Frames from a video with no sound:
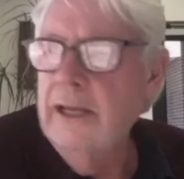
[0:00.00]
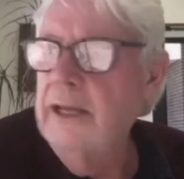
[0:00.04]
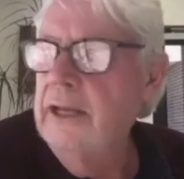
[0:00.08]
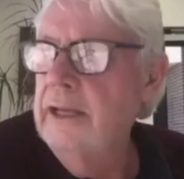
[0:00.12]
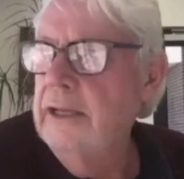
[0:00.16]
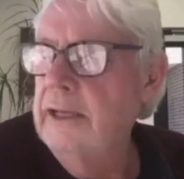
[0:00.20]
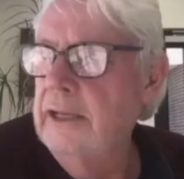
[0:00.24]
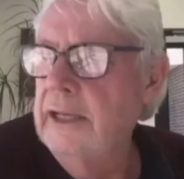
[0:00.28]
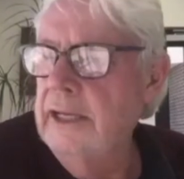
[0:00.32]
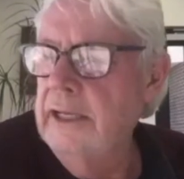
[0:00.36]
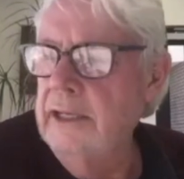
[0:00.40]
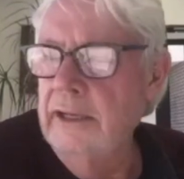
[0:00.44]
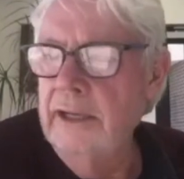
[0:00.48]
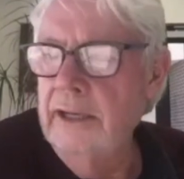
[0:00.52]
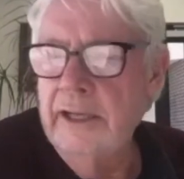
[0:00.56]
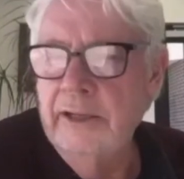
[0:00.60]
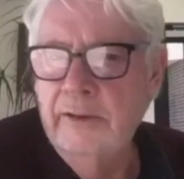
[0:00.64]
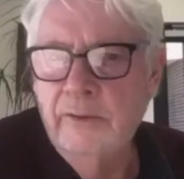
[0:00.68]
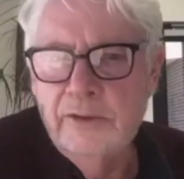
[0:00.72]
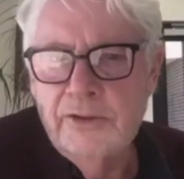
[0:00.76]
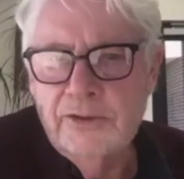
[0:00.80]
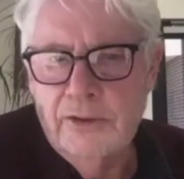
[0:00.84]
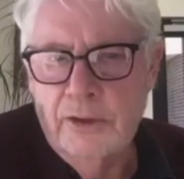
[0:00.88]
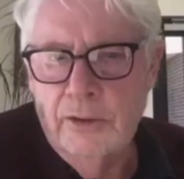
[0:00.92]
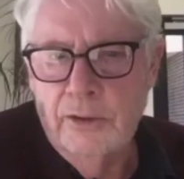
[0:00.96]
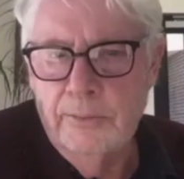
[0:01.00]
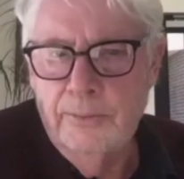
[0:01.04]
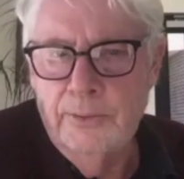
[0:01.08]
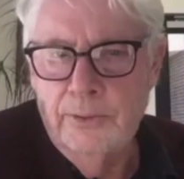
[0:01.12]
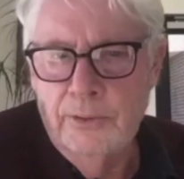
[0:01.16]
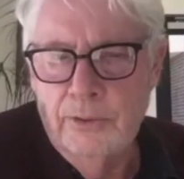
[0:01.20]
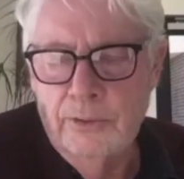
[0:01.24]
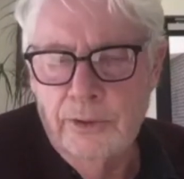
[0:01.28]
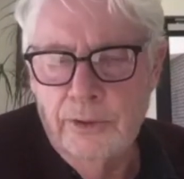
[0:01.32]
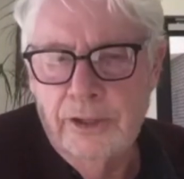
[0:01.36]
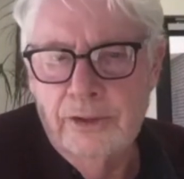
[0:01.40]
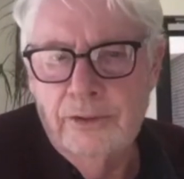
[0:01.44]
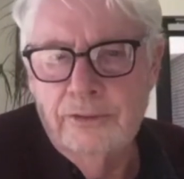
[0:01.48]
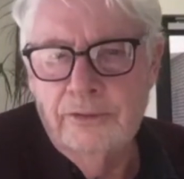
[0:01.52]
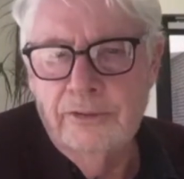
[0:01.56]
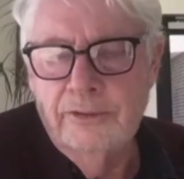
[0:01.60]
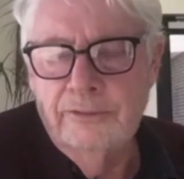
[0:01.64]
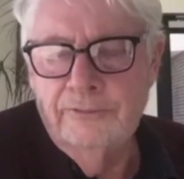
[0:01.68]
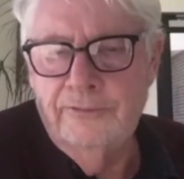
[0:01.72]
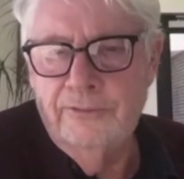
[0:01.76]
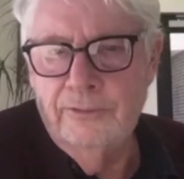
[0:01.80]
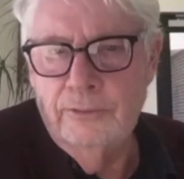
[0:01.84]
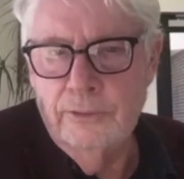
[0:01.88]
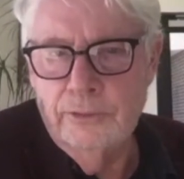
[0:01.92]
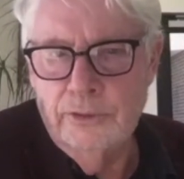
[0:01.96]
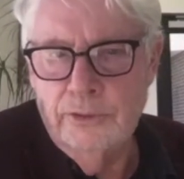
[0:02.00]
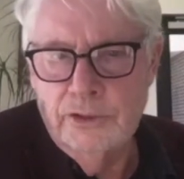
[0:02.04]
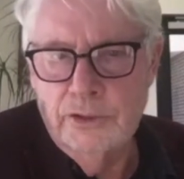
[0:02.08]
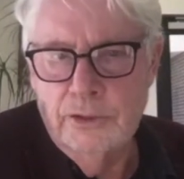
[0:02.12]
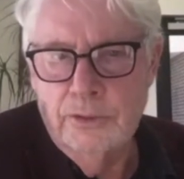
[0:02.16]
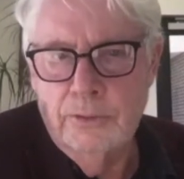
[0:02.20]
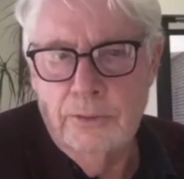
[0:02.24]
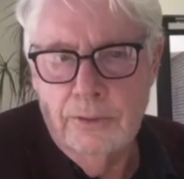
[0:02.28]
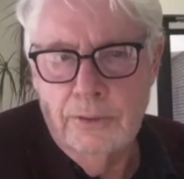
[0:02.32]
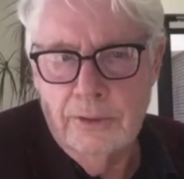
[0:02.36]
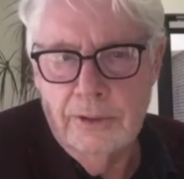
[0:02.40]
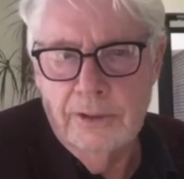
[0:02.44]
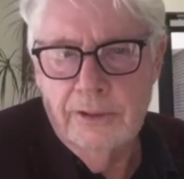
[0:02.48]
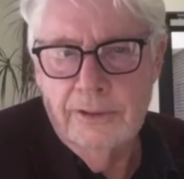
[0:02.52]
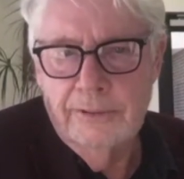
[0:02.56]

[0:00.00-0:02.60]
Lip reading: and he was so poor he couldn't afford chalk.